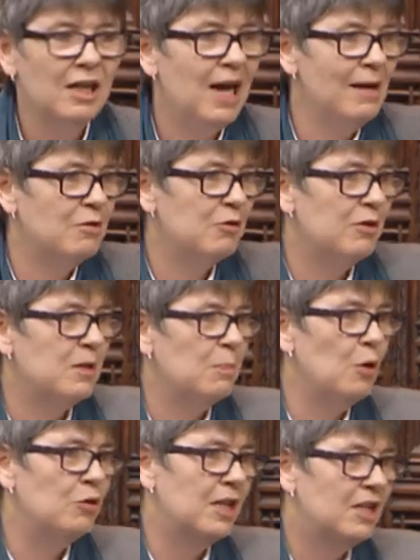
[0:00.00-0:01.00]
I was
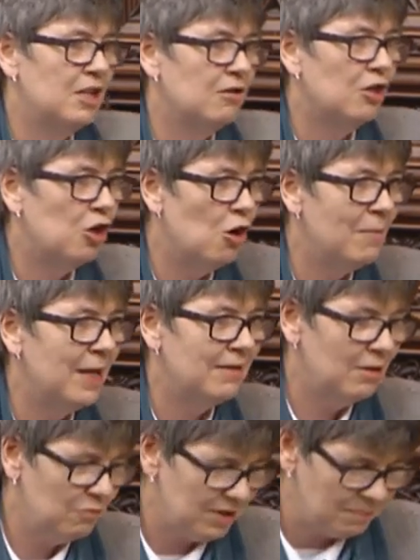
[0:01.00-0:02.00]
responding to the
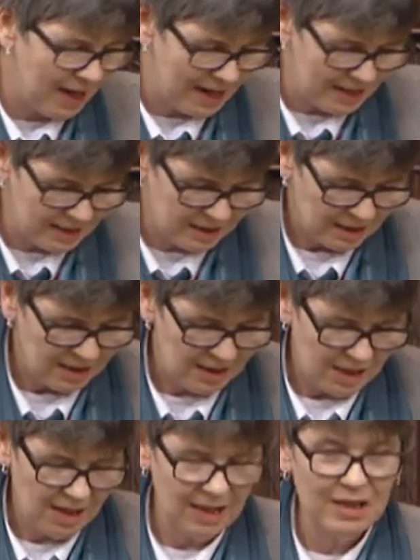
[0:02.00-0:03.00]
comment that was made,
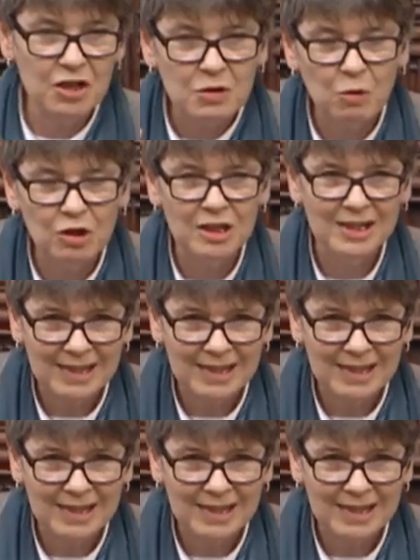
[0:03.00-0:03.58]
and I just wanted